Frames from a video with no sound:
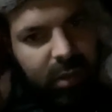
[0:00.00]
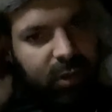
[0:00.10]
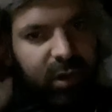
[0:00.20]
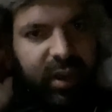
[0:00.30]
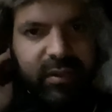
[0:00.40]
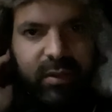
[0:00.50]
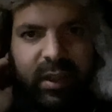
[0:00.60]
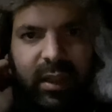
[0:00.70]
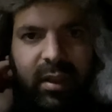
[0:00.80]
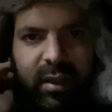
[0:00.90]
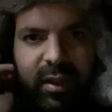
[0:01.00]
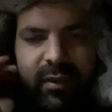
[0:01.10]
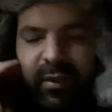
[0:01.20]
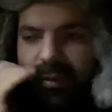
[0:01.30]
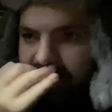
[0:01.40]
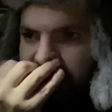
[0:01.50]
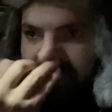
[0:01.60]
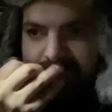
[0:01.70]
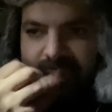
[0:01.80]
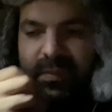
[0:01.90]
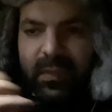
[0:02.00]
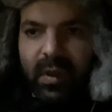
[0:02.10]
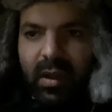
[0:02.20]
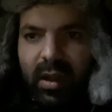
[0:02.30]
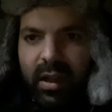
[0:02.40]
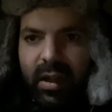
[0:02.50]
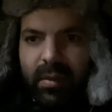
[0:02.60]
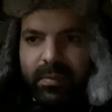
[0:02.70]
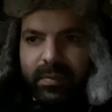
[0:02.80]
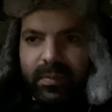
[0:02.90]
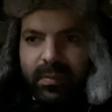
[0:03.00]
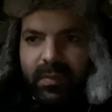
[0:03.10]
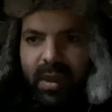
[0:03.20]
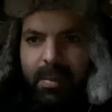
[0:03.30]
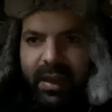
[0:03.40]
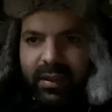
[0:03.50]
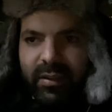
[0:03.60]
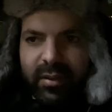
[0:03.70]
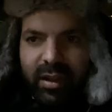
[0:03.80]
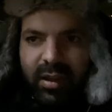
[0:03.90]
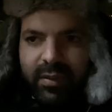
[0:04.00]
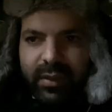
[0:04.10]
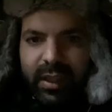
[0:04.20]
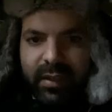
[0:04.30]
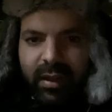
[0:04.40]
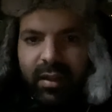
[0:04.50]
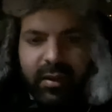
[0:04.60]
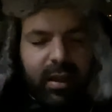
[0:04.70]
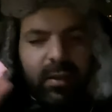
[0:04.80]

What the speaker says: crazy, ridiculous. They make their stuff. They sell it.